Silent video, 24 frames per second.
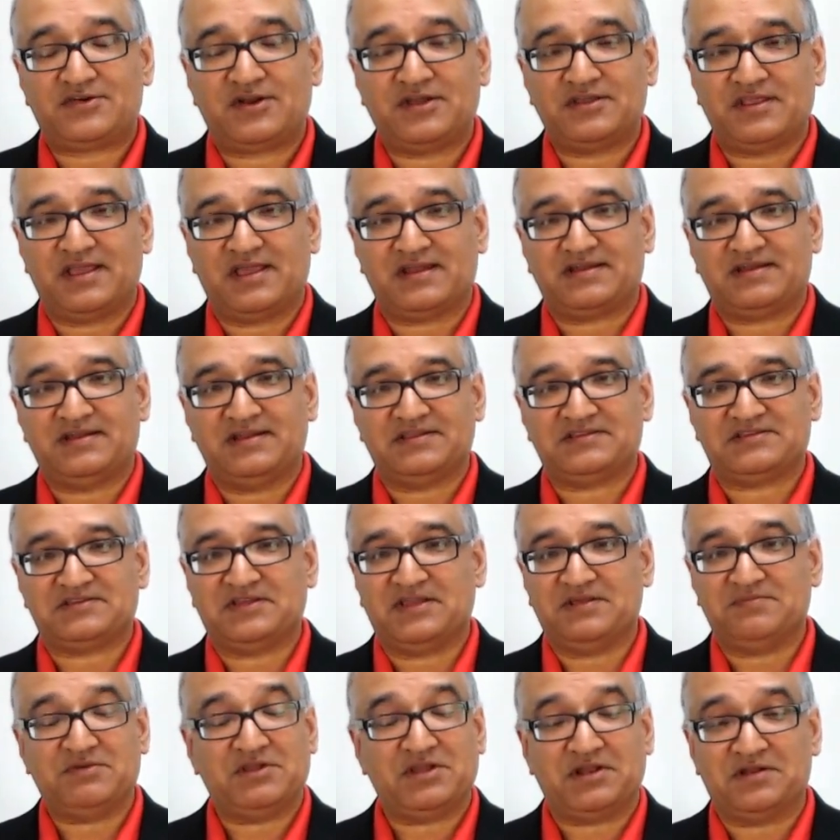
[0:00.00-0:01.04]
Try that
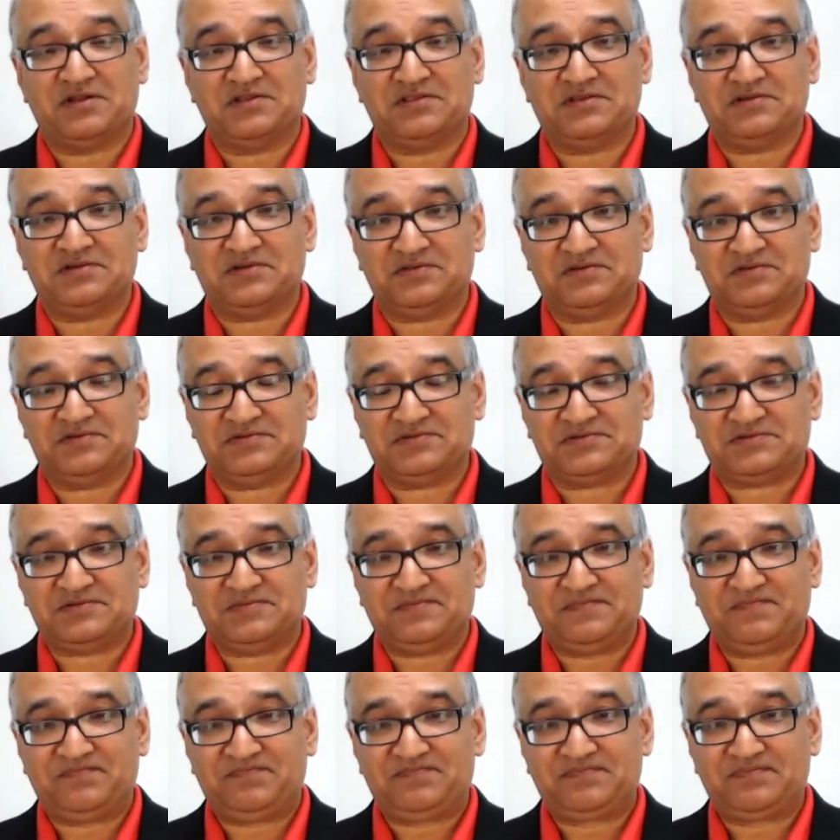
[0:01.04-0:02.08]
next time. You got nothing to
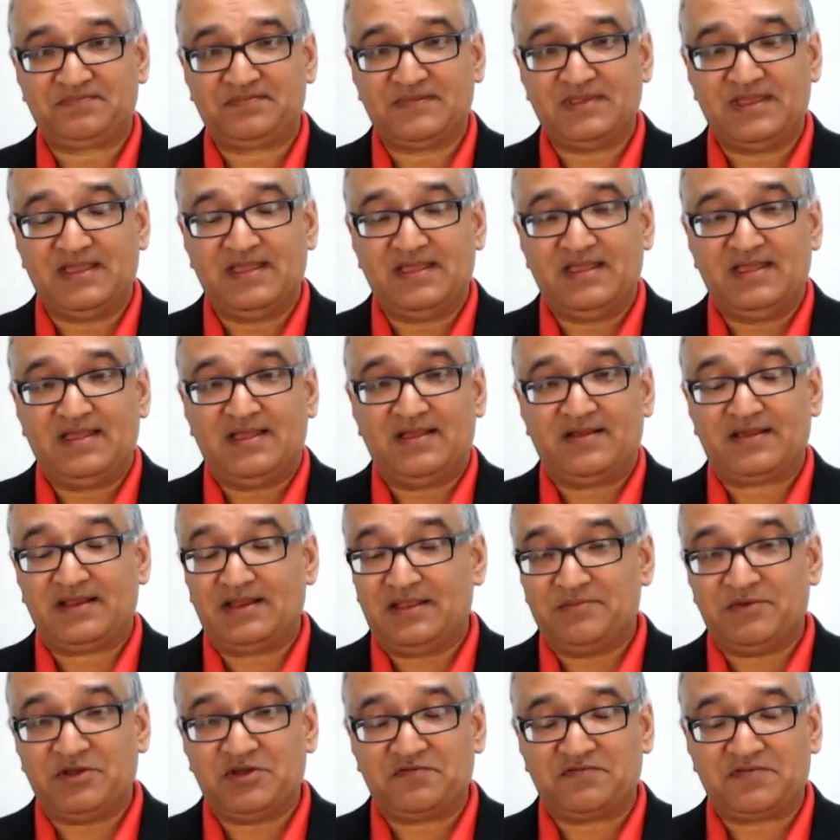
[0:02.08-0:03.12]
lose.
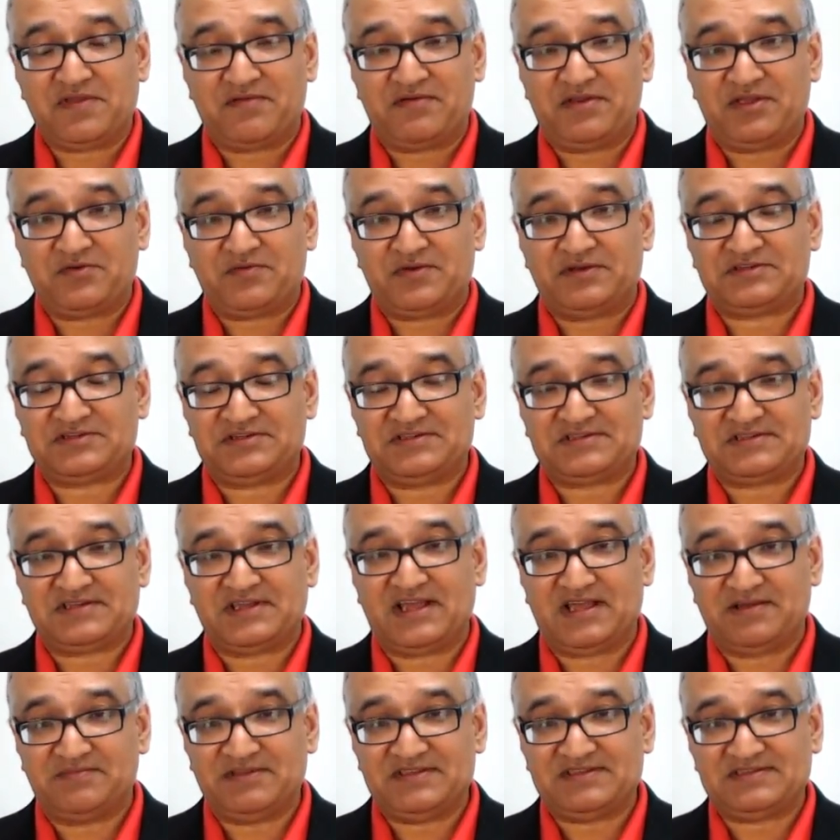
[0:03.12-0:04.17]
Okay, let me know if you have any questions,
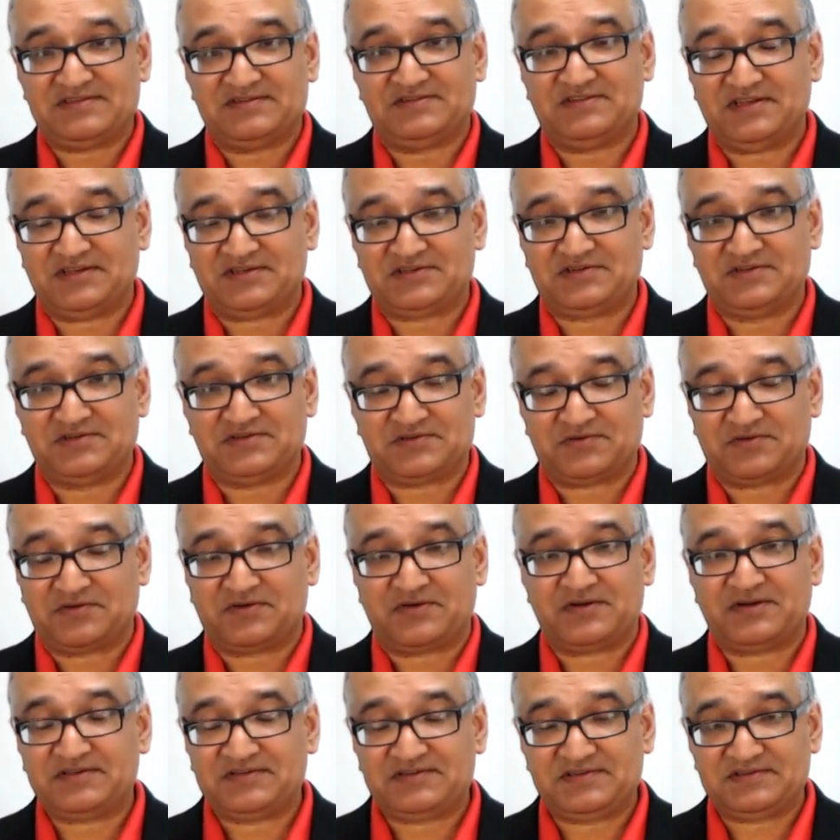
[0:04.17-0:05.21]
comments, suggestions, or
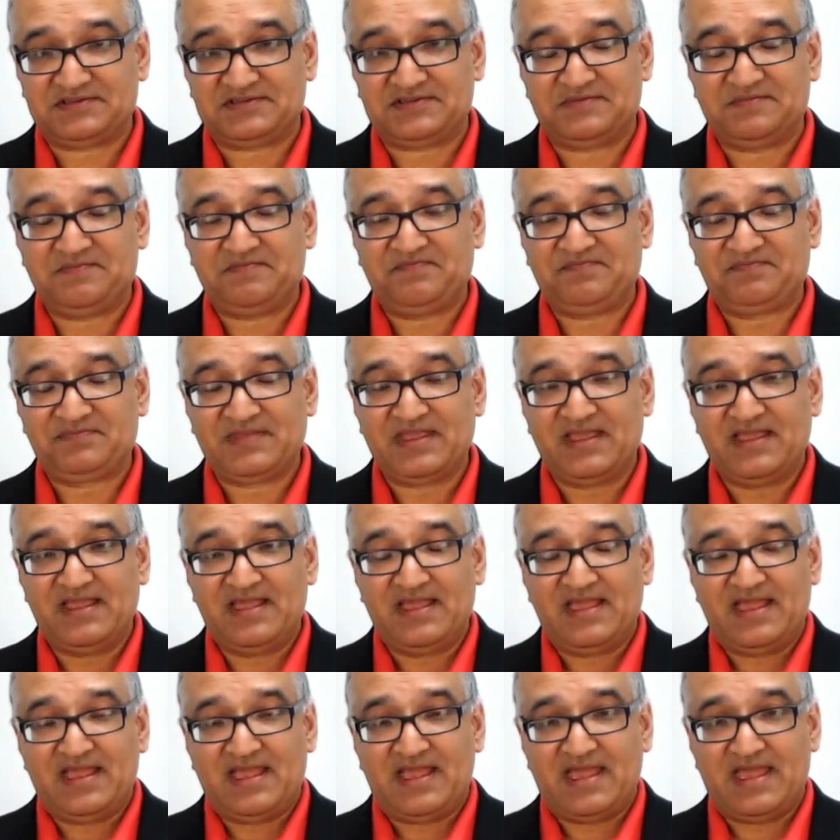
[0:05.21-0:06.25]
criticism.
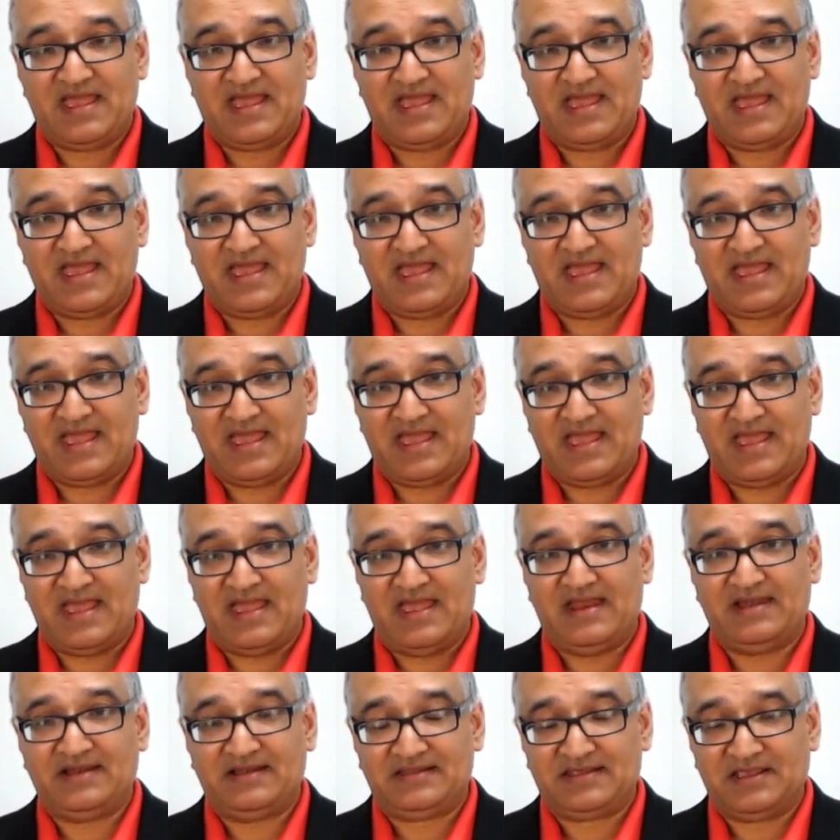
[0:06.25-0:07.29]

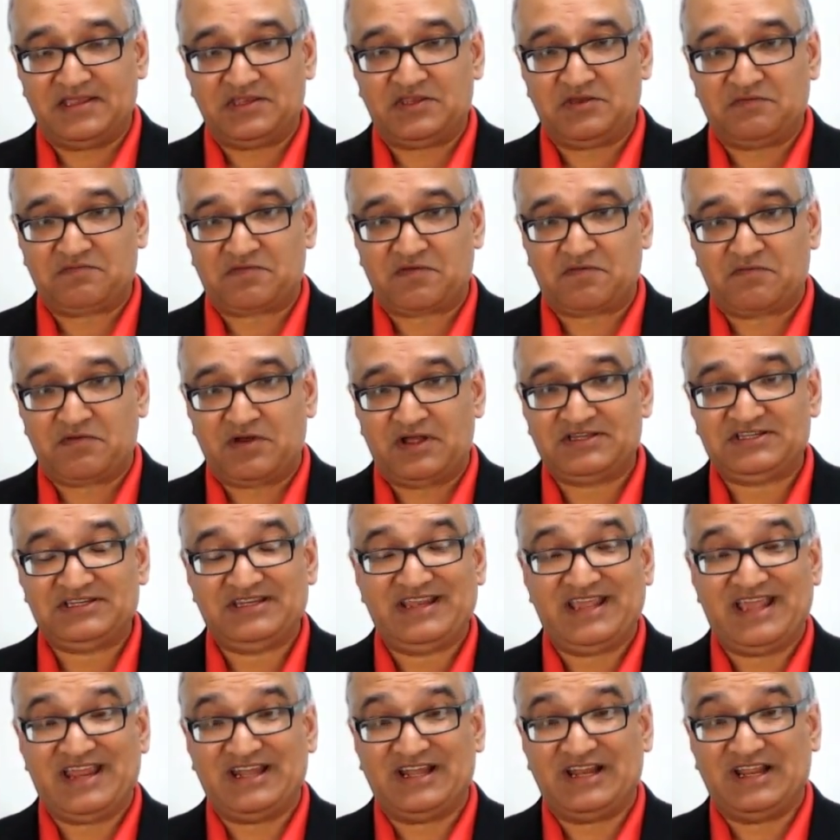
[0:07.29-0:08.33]
And thank you for
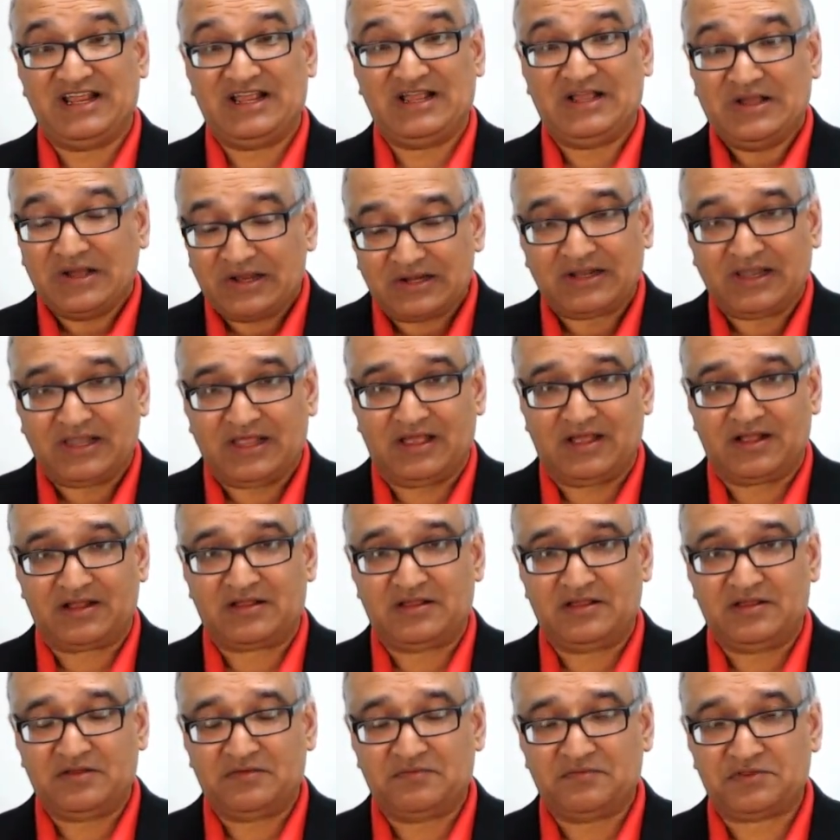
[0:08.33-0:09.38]
watching, and good
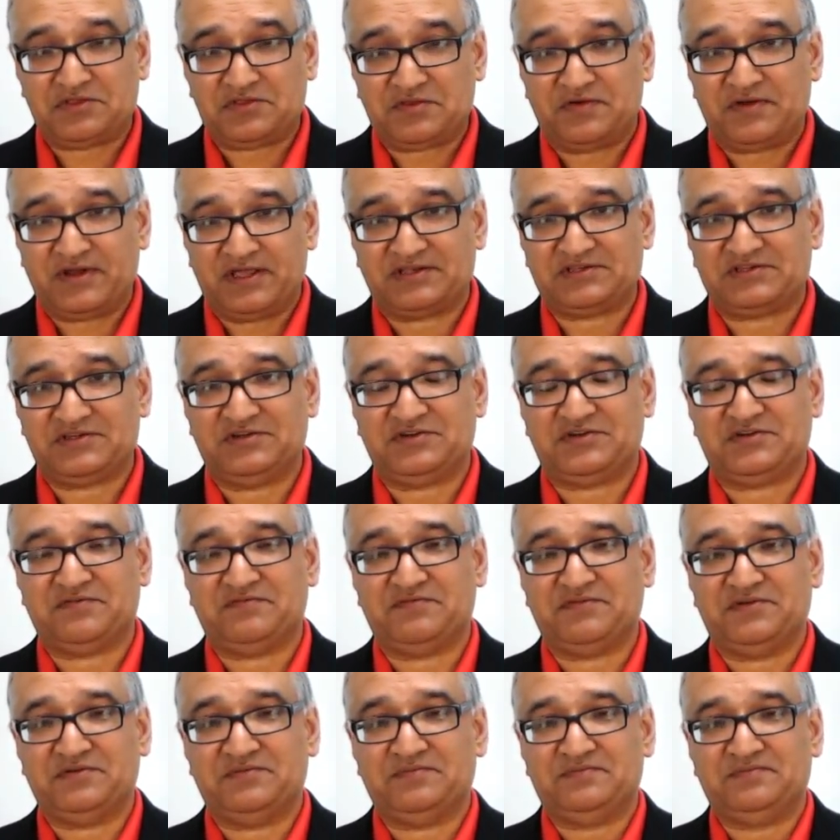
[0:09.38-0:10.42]
luck with your next
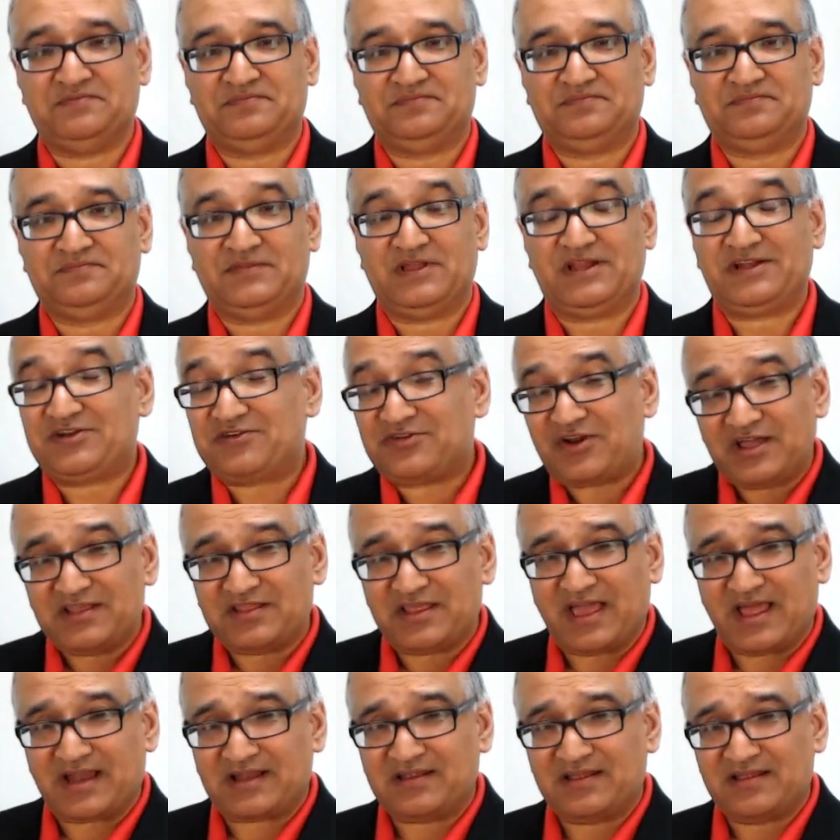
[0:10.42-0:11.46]
interview. And
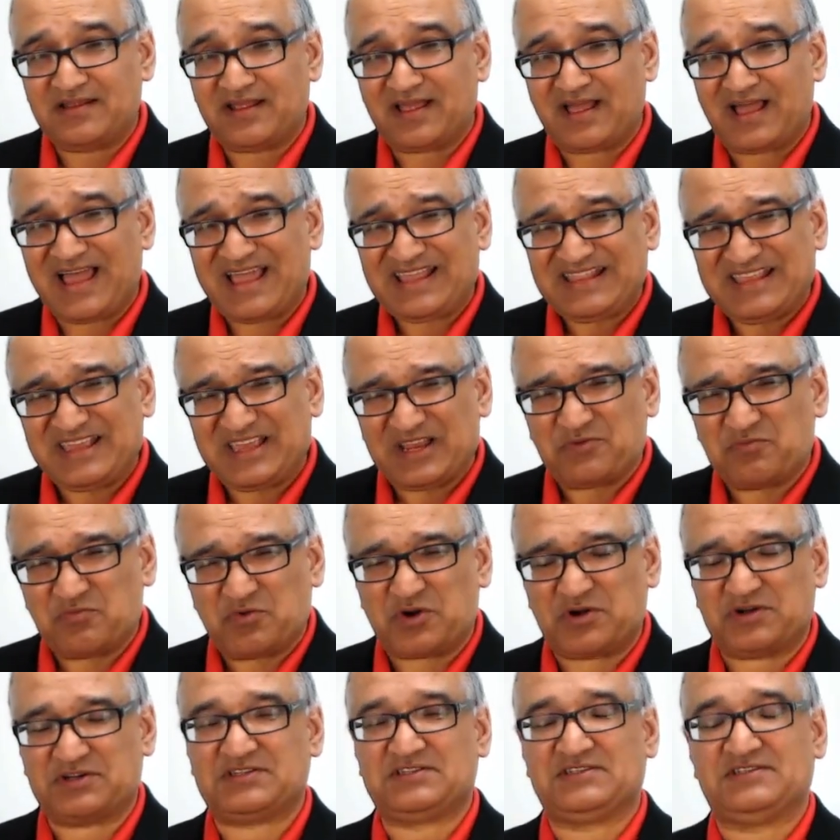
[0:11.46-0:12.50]
try that. I think
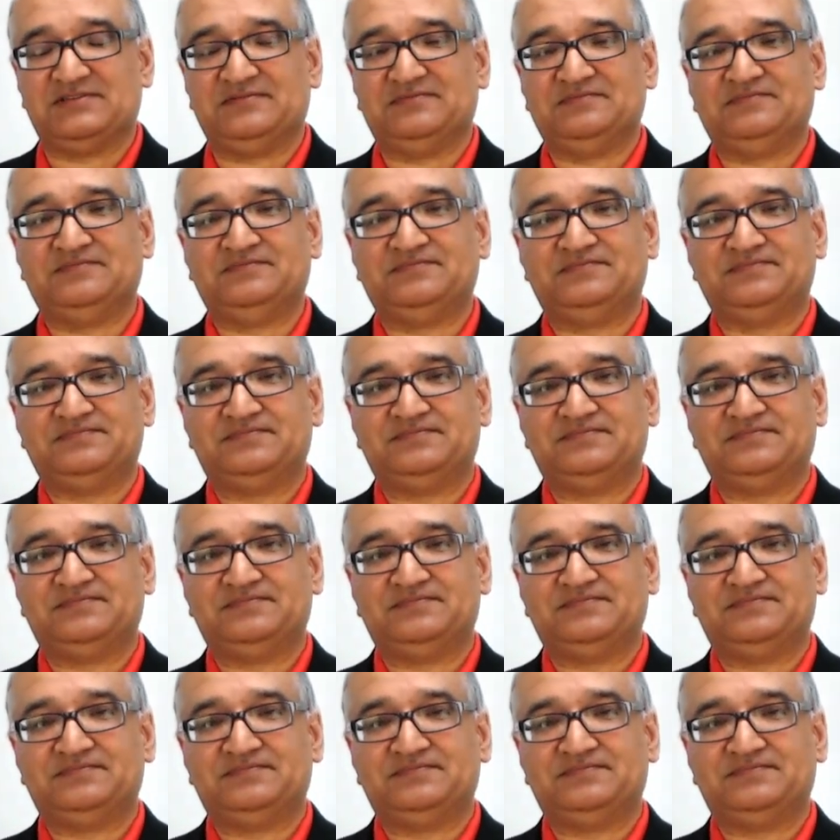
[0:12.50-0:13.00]
it works.